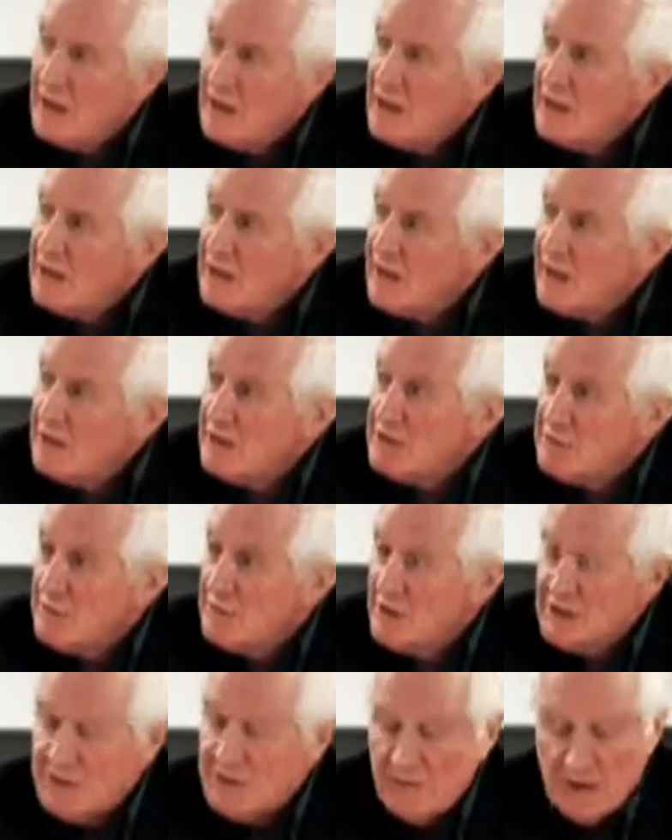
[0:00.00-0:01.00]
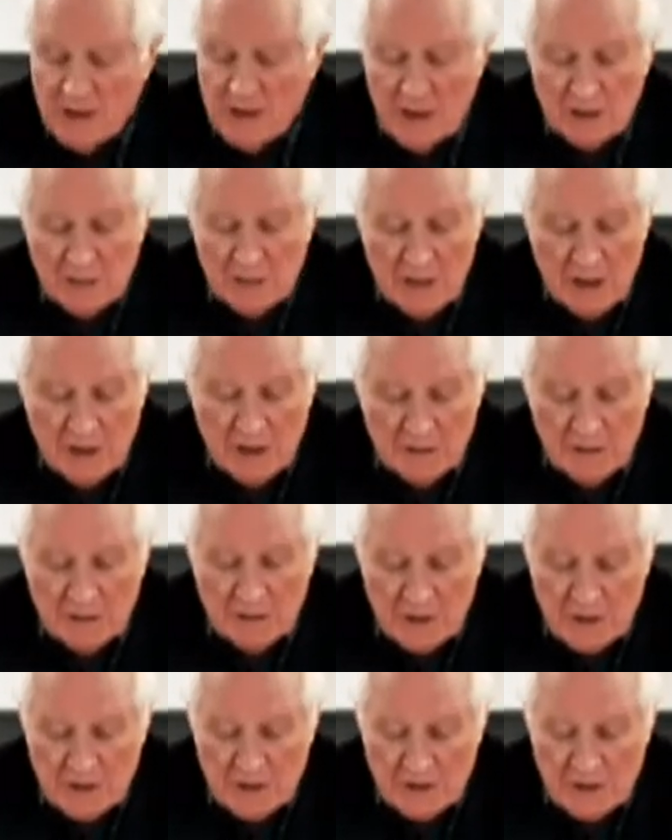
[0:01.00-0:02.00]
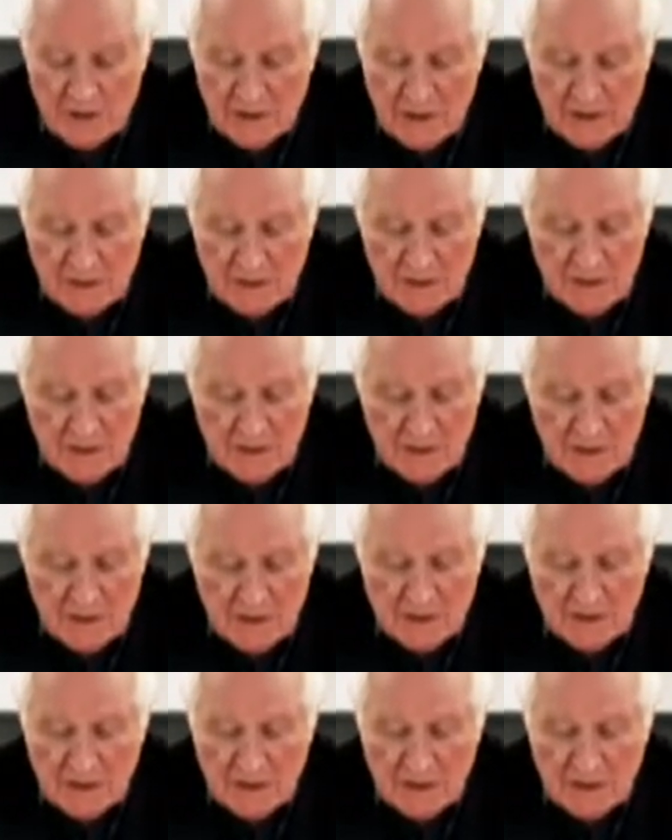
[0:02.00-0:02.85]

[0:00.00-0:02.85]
I was blissfully unaware of all this because I was